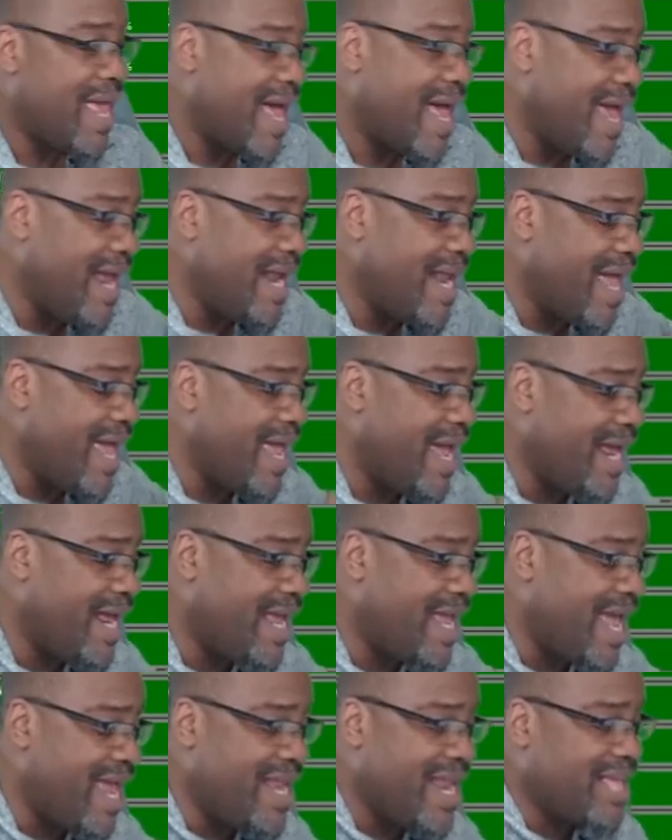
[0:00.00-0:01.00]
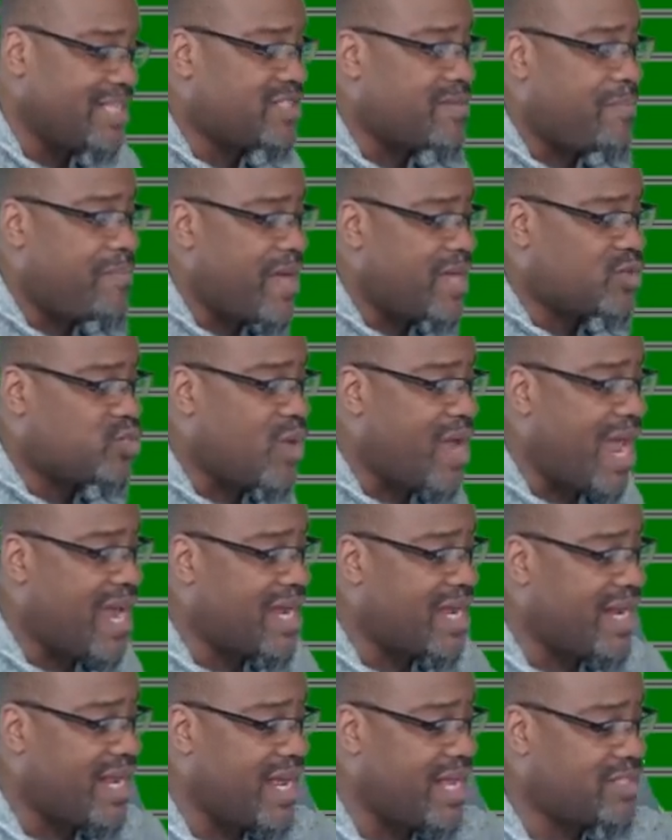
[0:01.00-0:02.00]
And I, again, that's the best way I
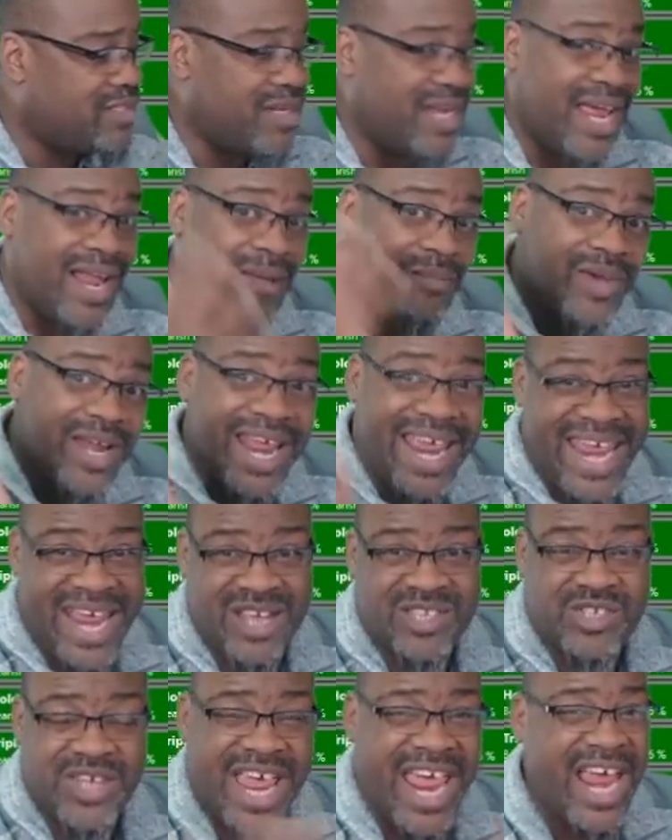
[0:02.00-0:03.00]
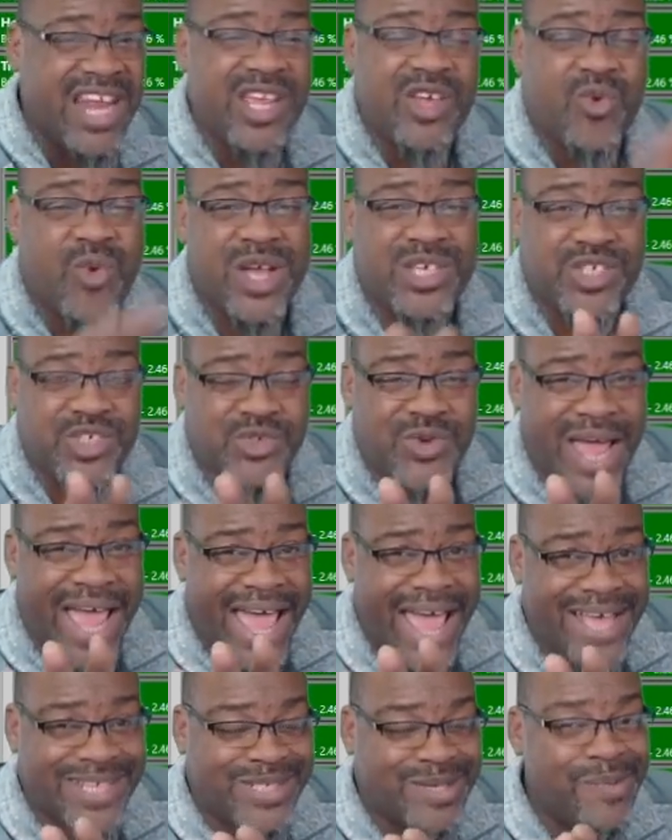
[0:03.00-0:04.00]
can answer that. I'm going to answer any question you
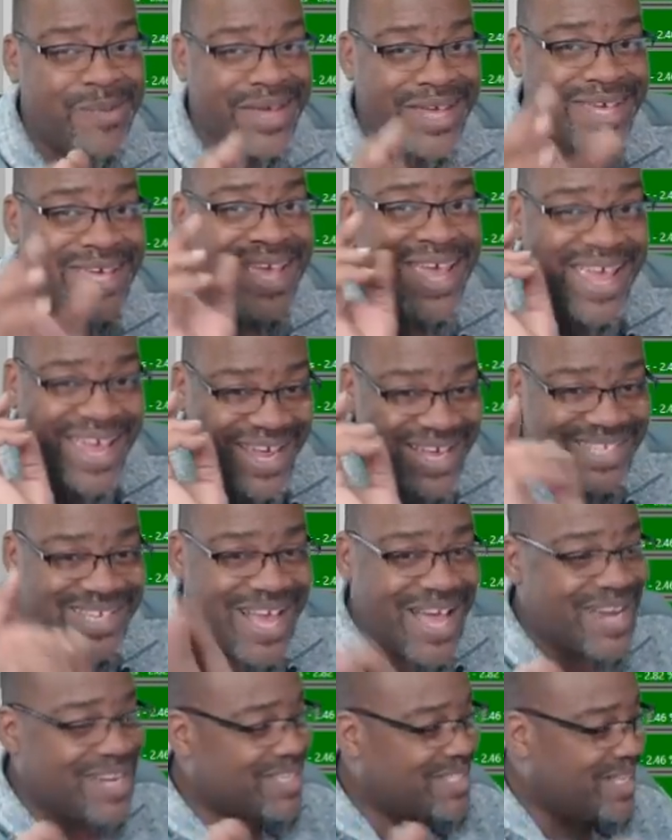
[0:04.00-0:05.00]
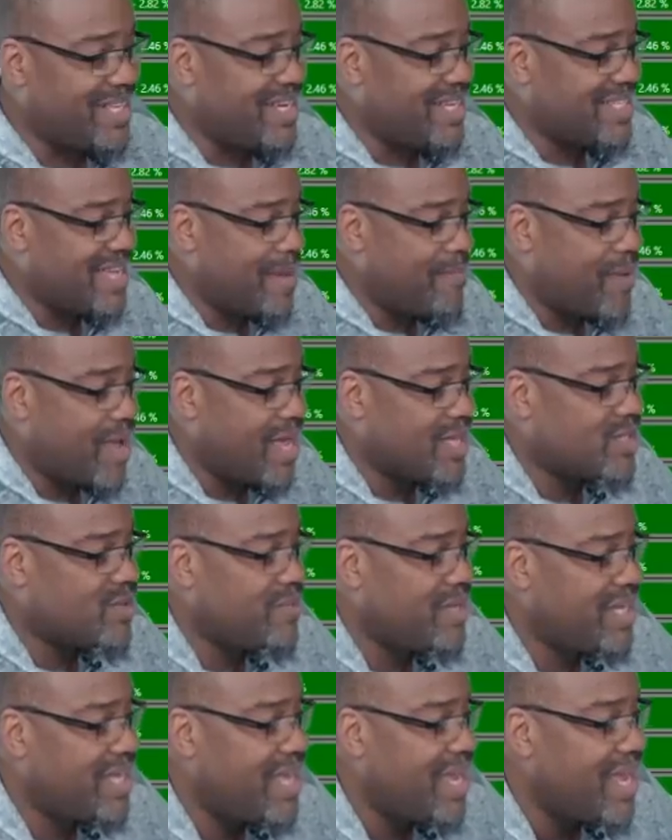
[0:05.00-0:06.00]
ask me as honestly as I
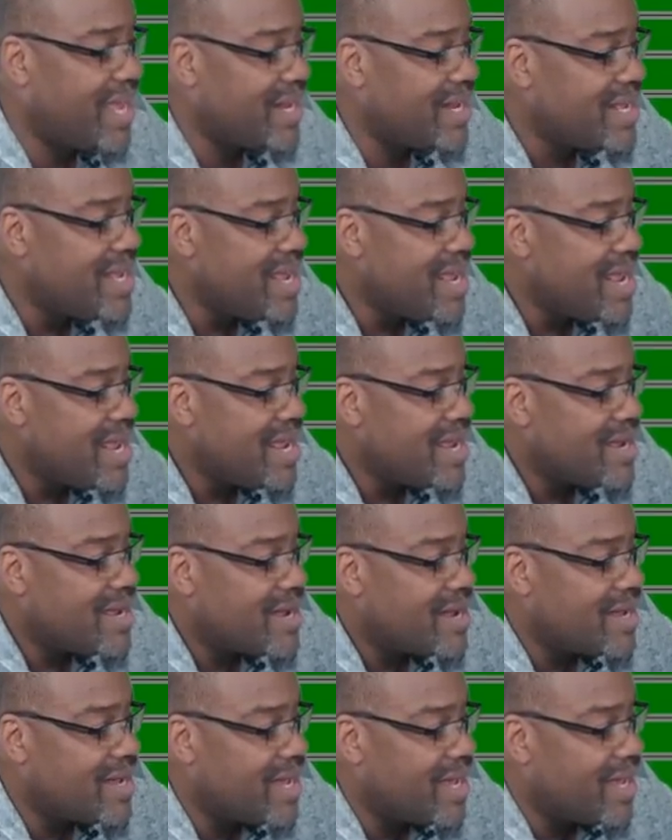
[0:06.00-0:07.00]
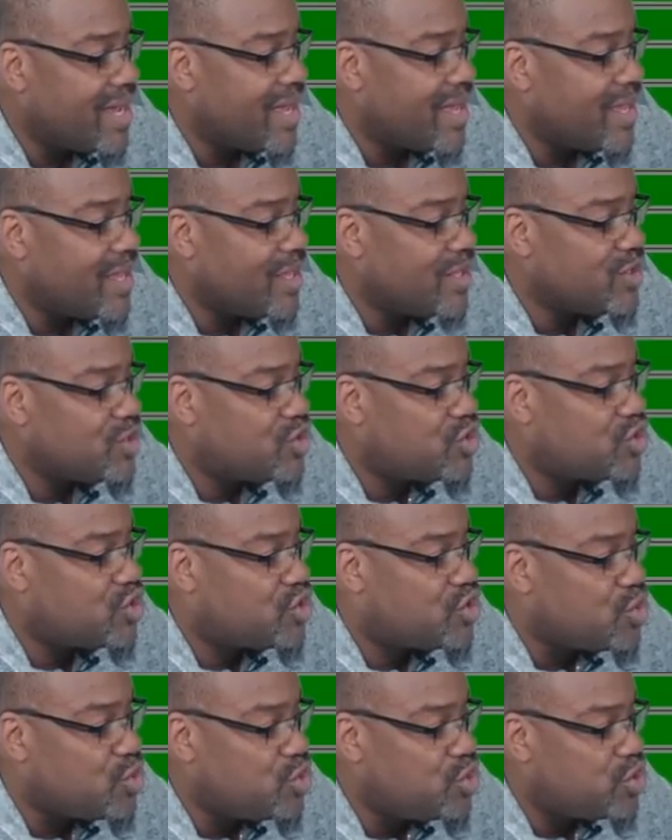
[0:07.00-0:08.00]
possibly can. Uh,
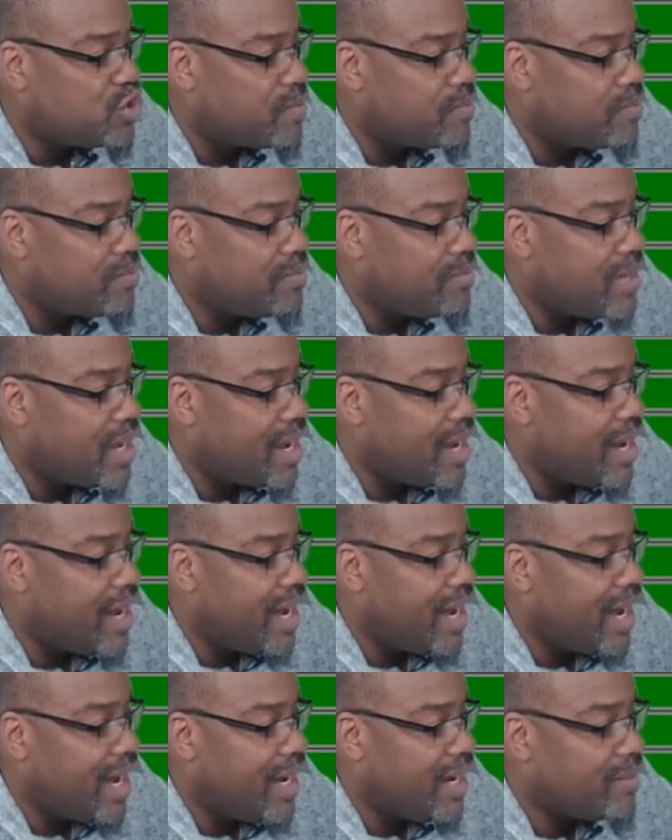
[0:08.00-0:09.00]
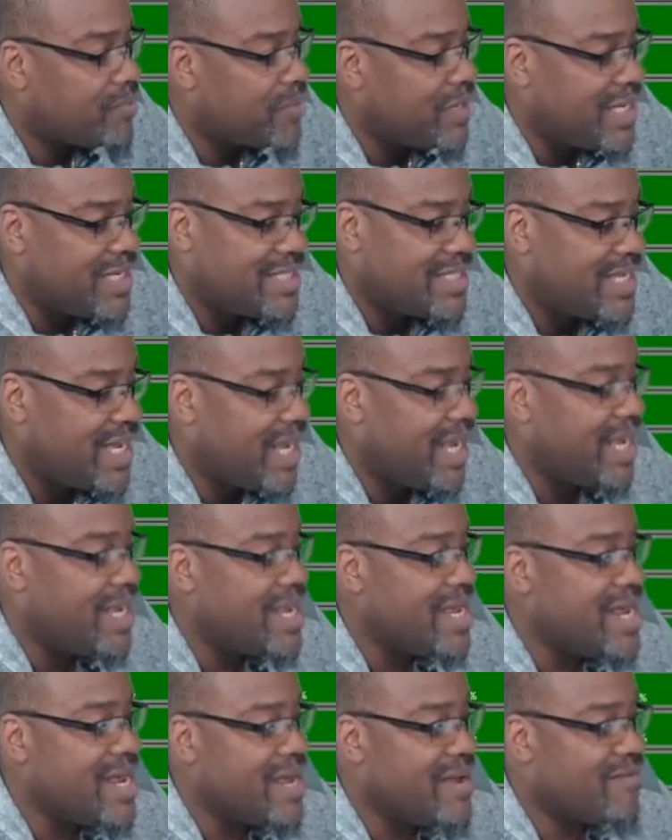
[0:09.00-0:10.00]
Sushamine P
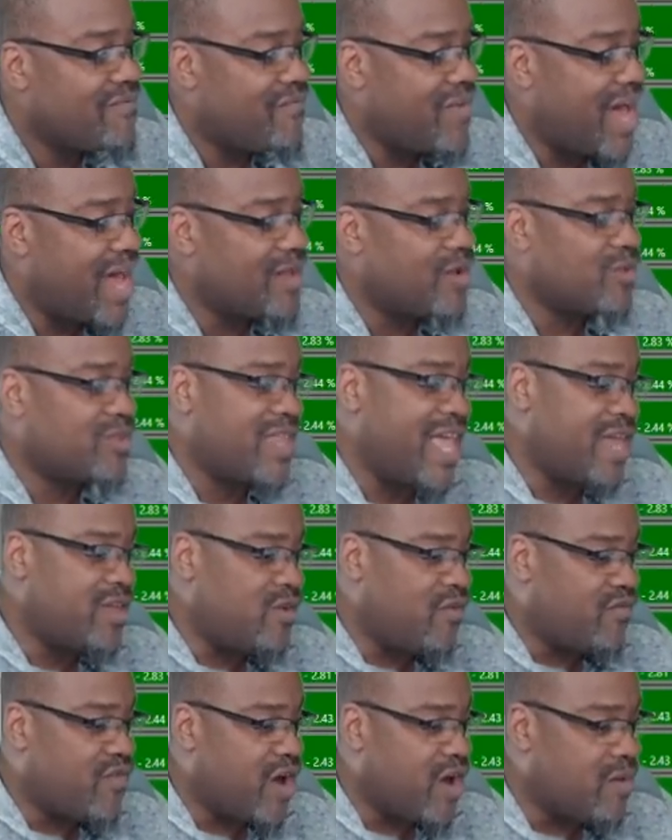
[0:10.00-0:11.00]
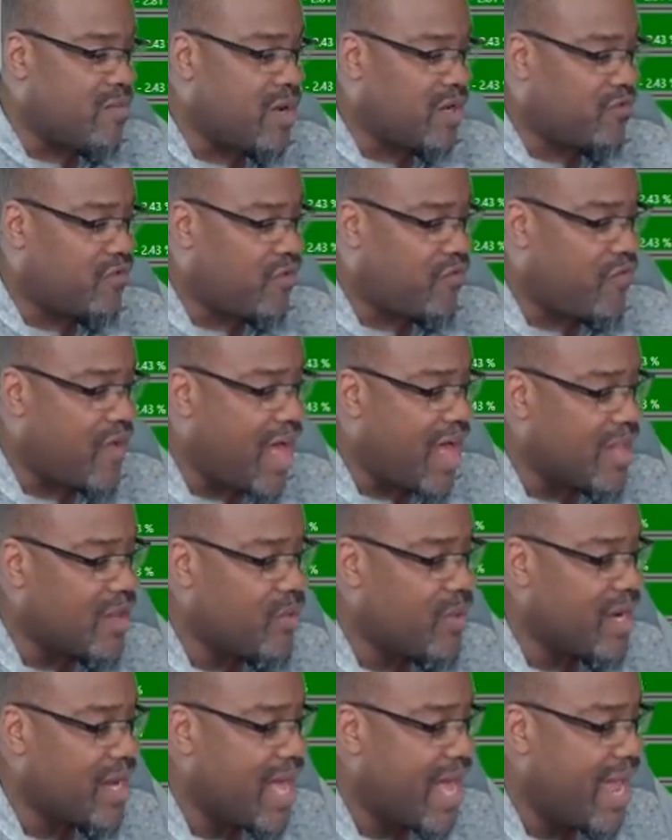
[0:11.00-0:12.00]
C, follow. Thank you very much for
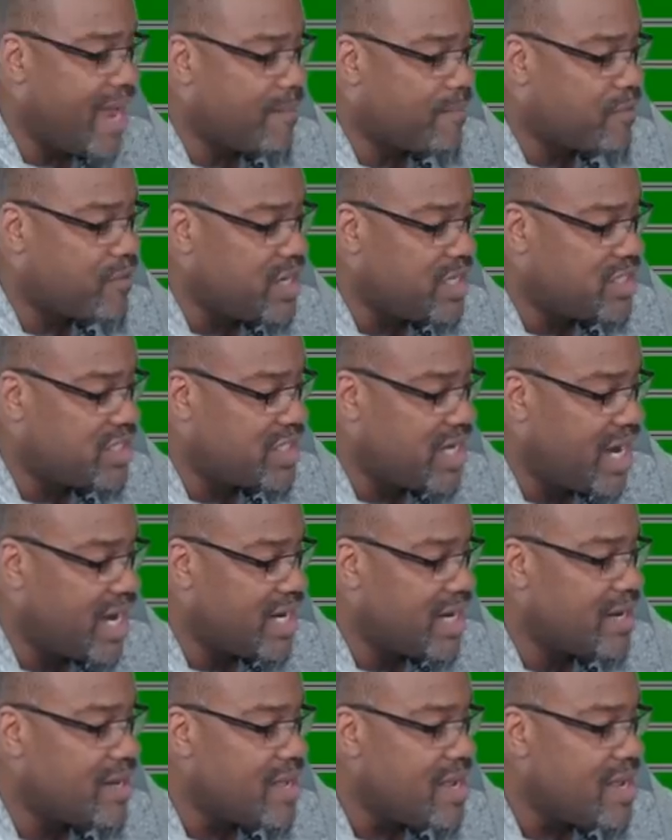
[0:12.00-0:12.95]
following. I appreciate it.